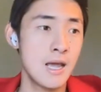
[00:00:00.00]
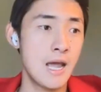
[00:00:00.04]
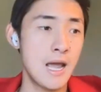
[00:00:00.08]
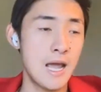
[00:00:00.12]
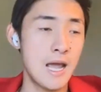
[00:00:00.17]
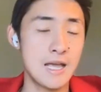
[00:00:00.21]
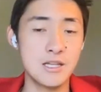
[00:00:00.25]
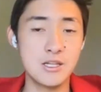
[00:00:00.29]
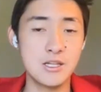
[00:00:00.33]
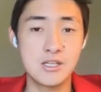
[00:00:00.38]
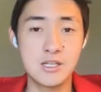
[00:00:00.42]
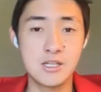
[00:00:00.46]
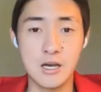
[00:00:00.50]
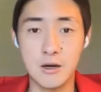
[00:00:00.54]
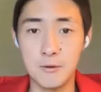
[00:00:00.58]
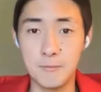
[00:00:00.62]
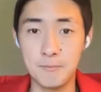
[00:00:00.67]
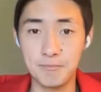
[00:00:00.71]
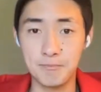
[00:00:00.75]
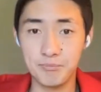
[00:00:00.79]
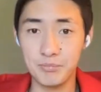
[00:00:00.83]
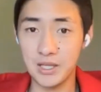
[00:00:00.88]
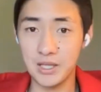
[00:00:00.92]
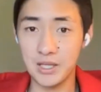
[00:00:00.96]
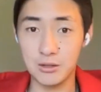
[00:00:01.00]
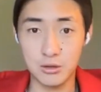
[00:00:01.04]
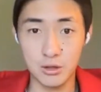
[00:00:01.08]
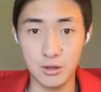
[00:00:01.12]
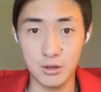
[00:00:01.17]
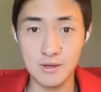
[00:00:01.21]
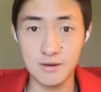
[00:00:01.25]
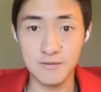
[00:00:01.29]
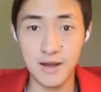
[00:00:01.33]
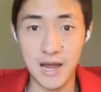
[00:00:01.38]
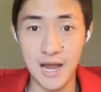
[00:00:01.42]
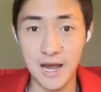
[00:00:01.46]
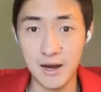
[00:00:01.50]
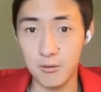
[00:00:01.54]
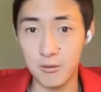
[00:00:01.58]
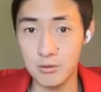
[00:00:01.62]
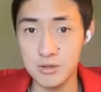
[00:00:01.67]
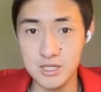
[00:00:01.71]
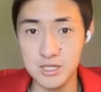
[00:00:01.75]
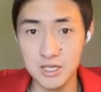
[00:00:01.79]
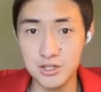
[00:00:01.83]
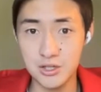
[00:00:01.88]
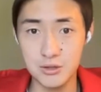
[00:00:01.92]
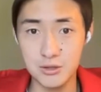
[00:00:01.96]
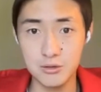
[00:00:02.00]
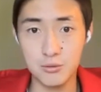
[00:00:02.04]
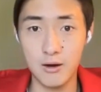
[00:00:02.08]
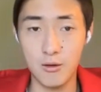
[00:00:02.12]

And so in terms of acquisitions,